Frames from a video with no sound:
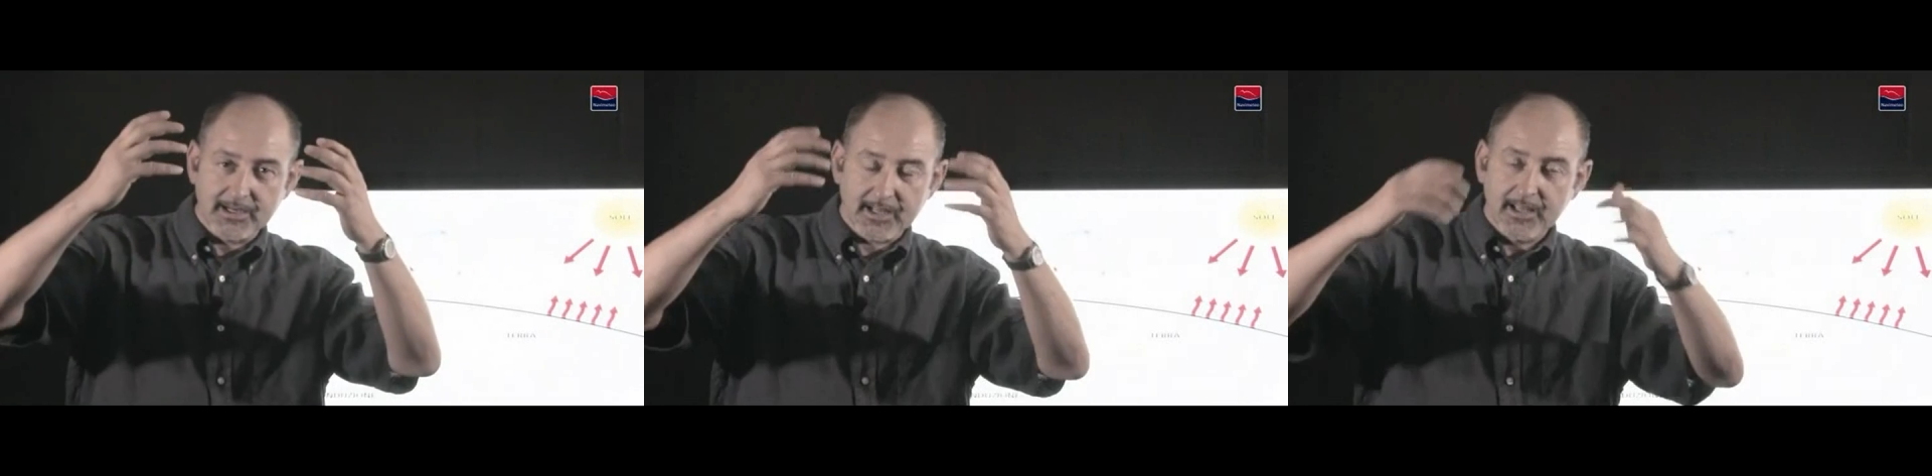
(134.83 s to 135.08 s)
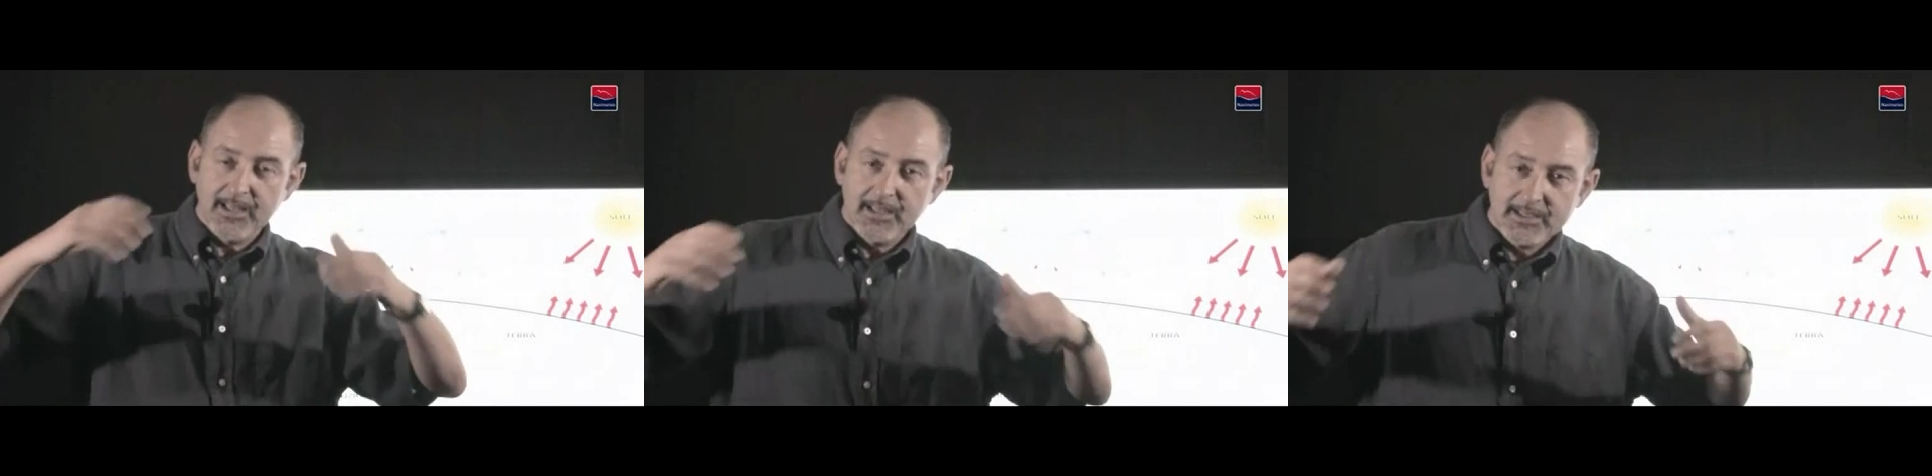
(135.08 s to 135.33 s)

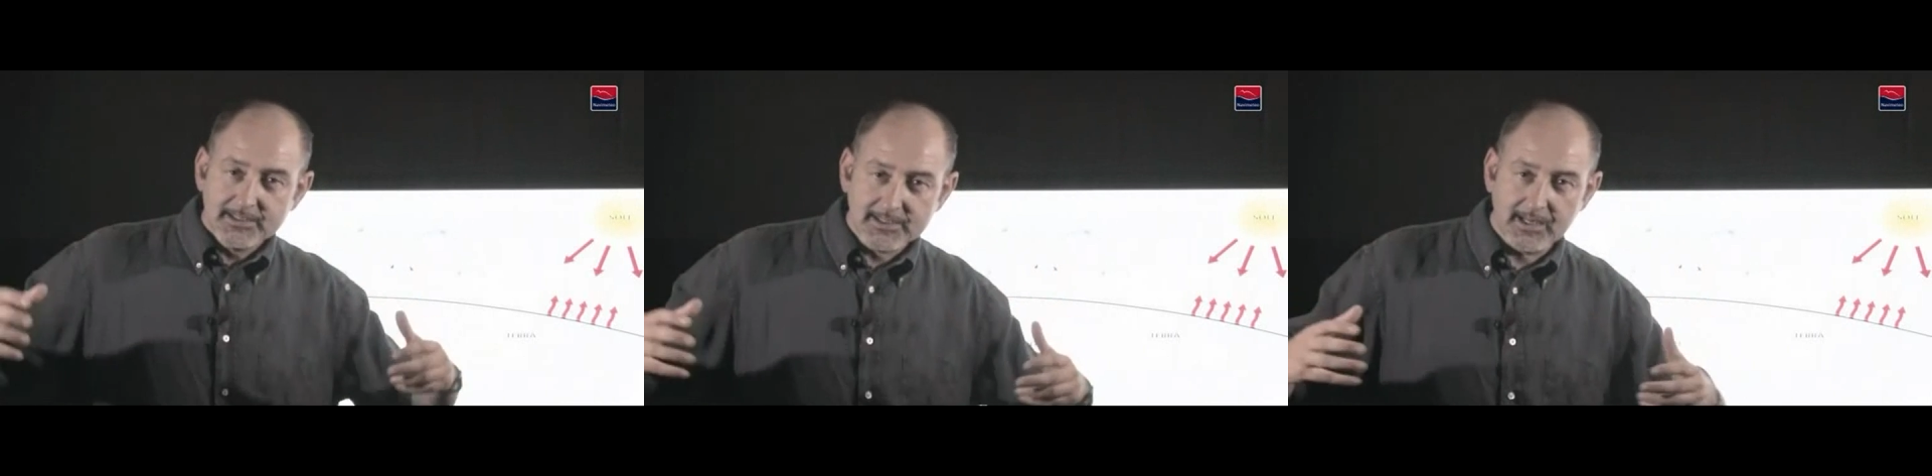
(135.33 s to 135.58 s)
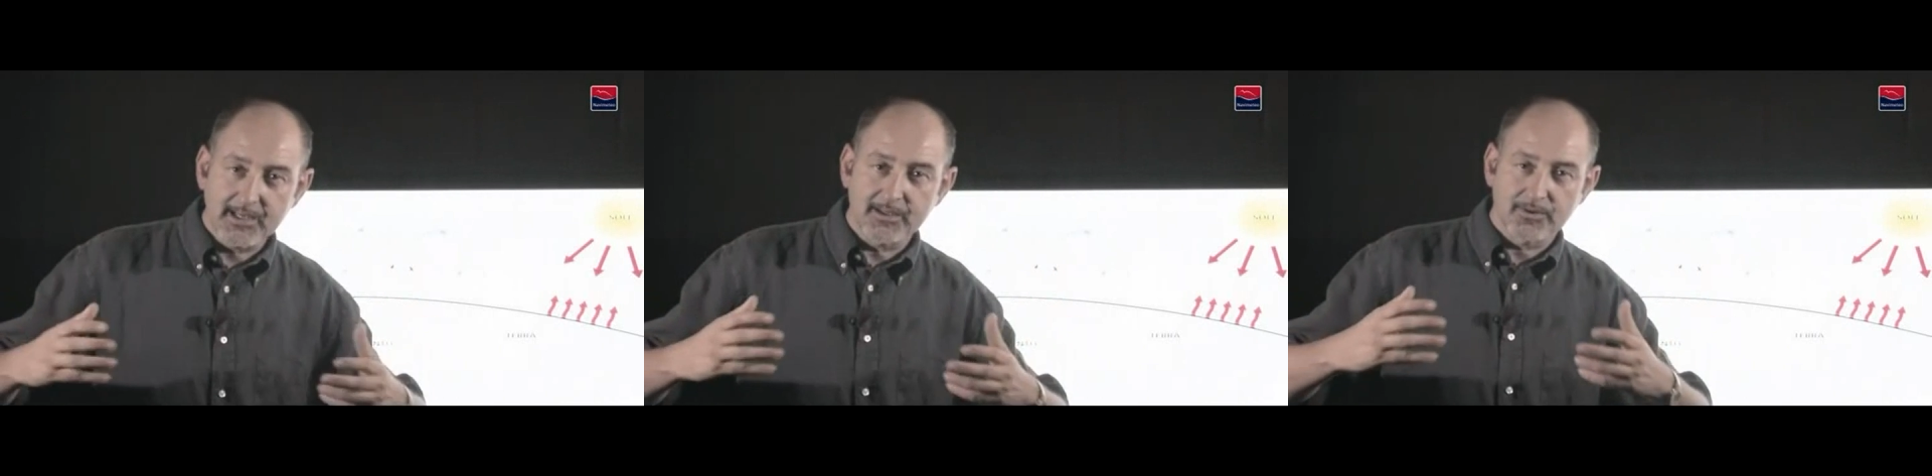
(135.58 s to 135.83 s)
it tends
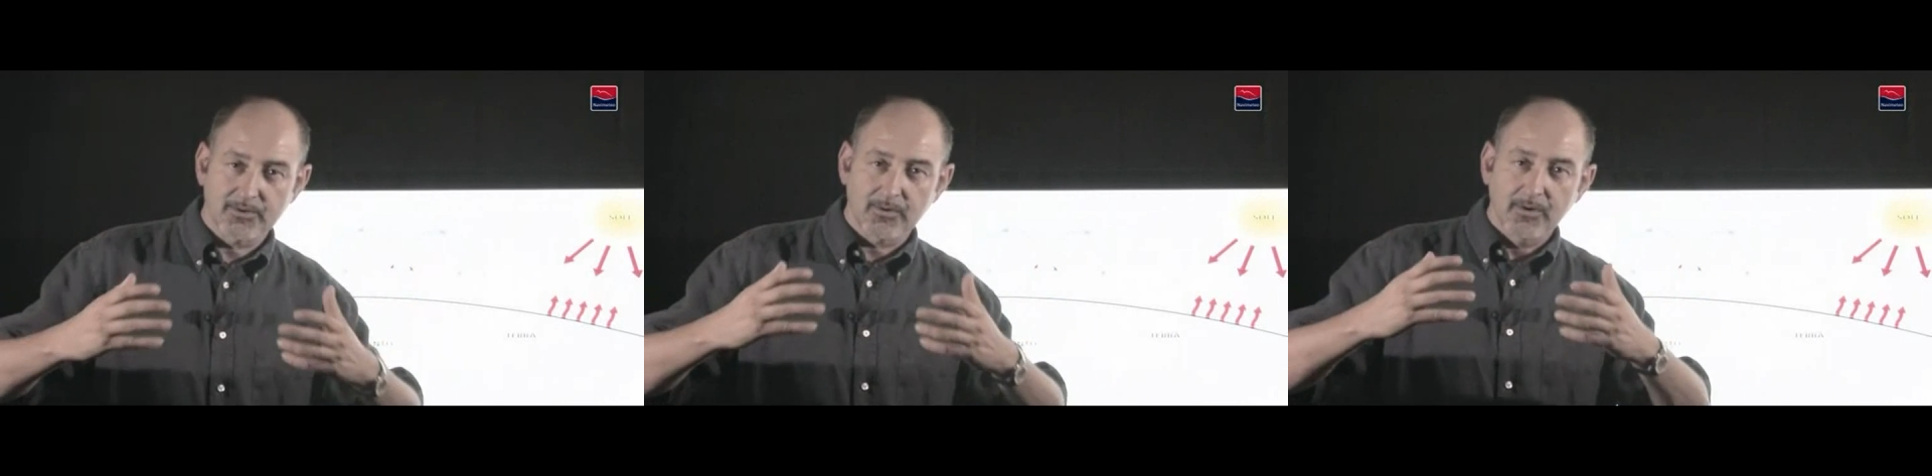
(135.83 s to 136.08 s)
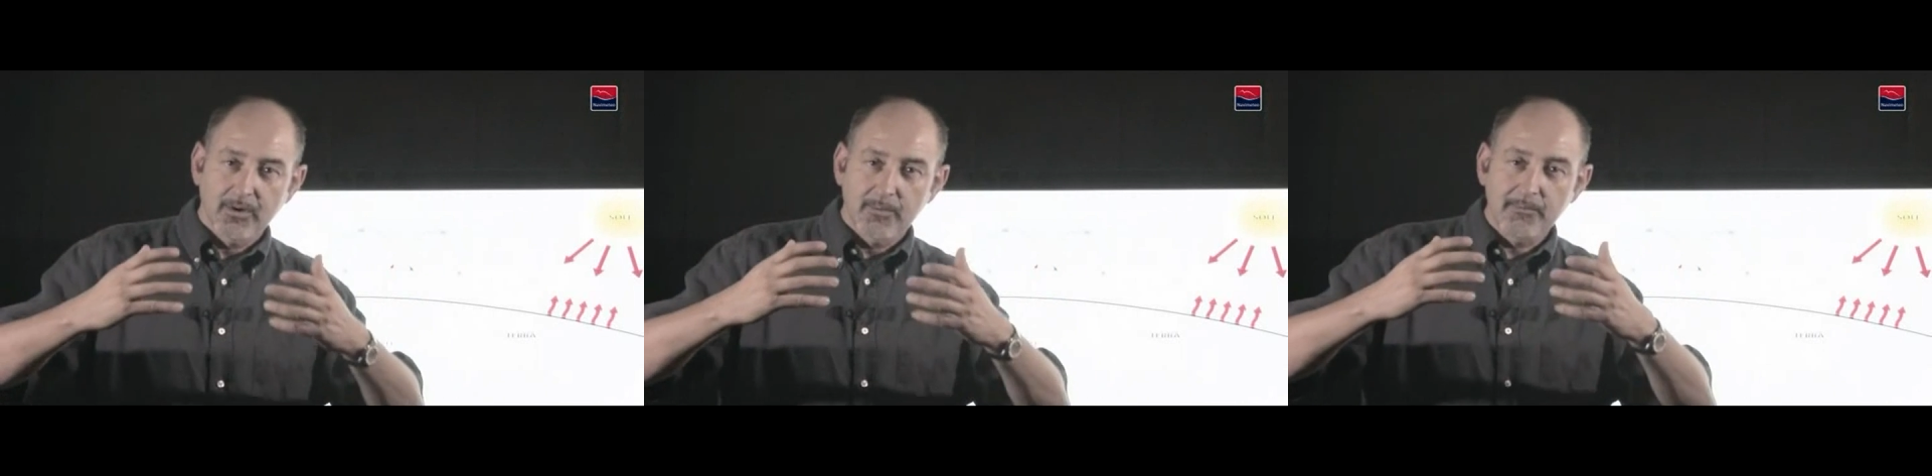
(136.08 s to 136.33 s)
to
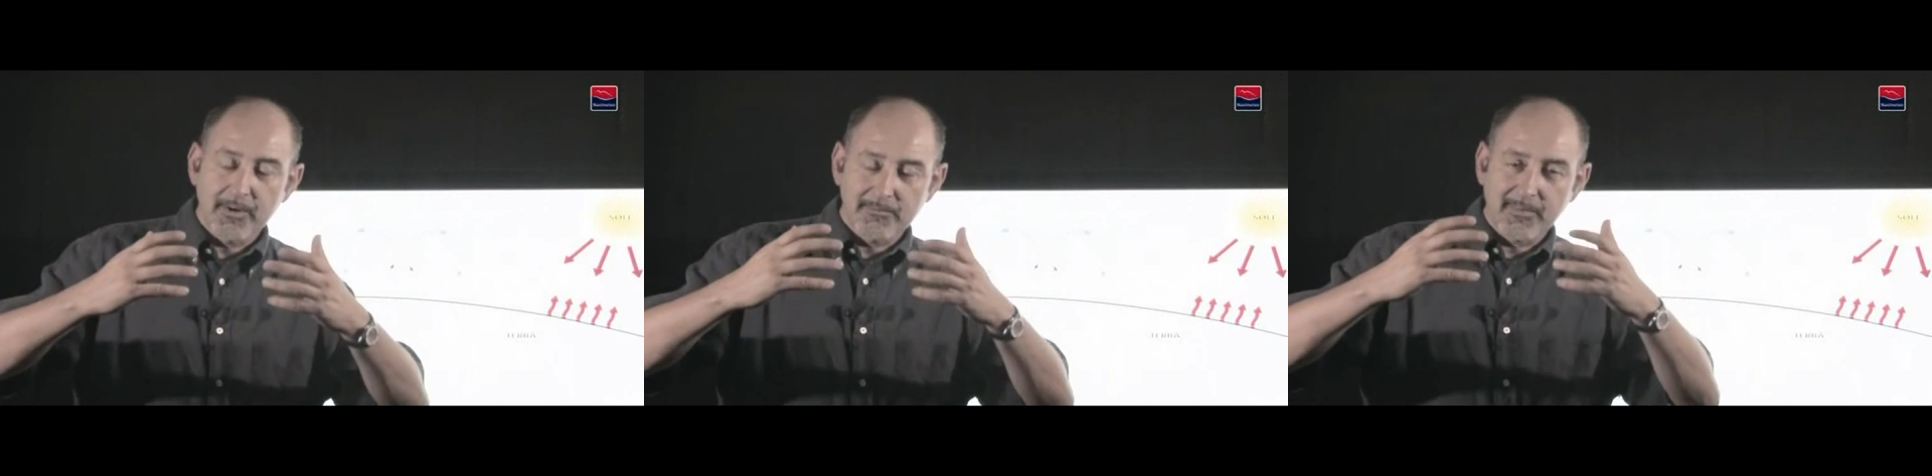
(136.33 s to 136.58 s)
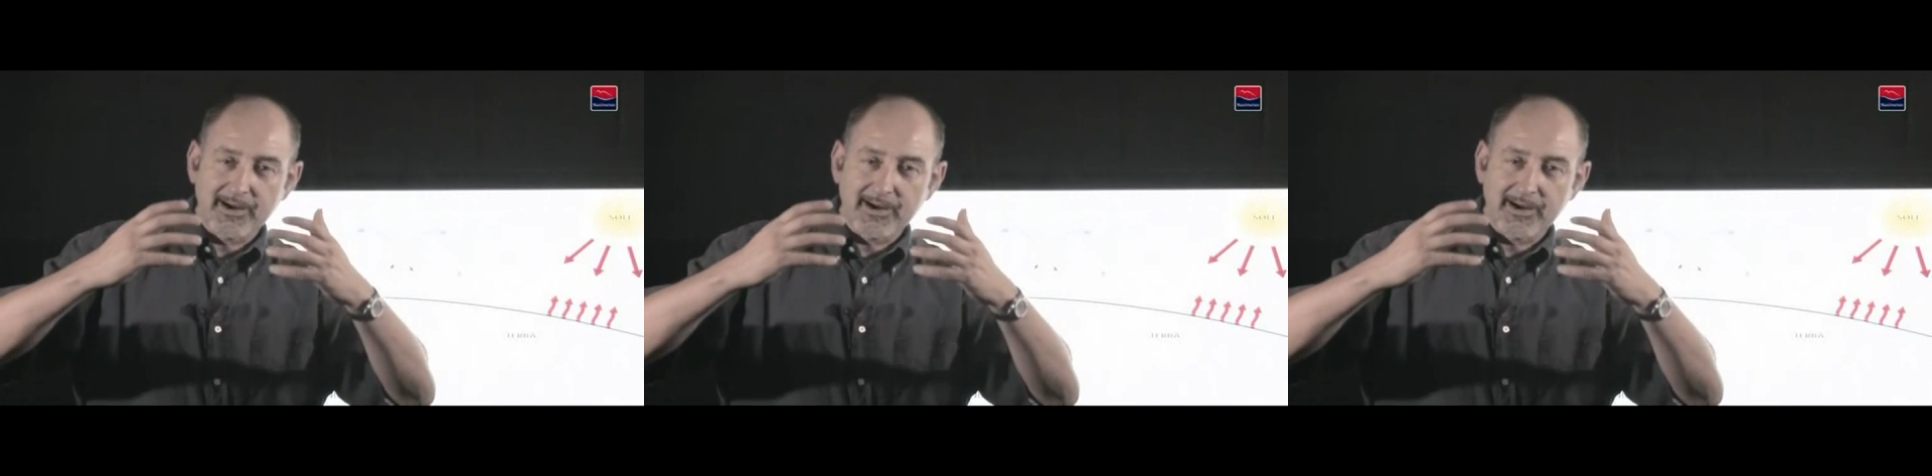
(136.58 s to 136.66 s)
descend again.